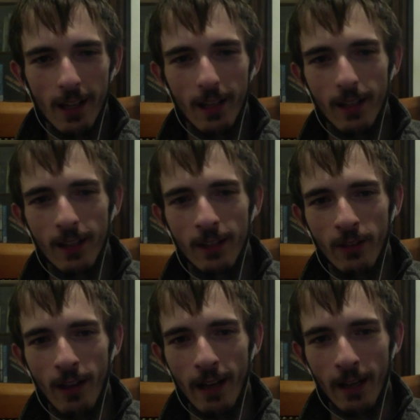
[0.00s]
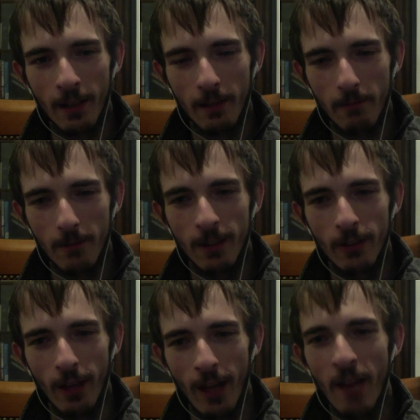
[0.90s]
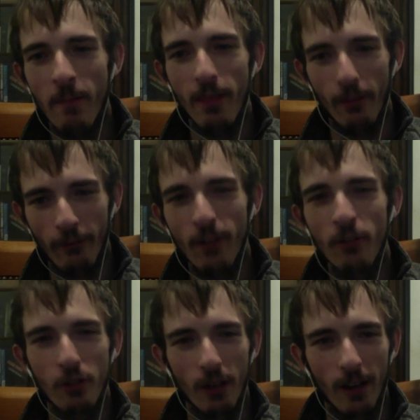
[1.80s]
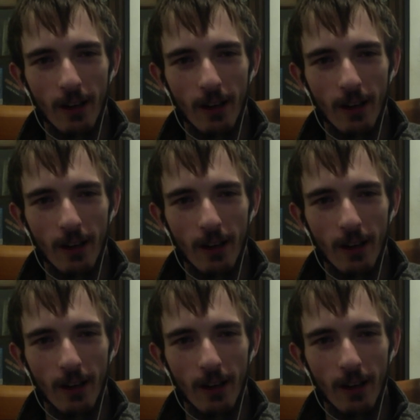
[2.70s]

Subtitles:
is like is him in the future.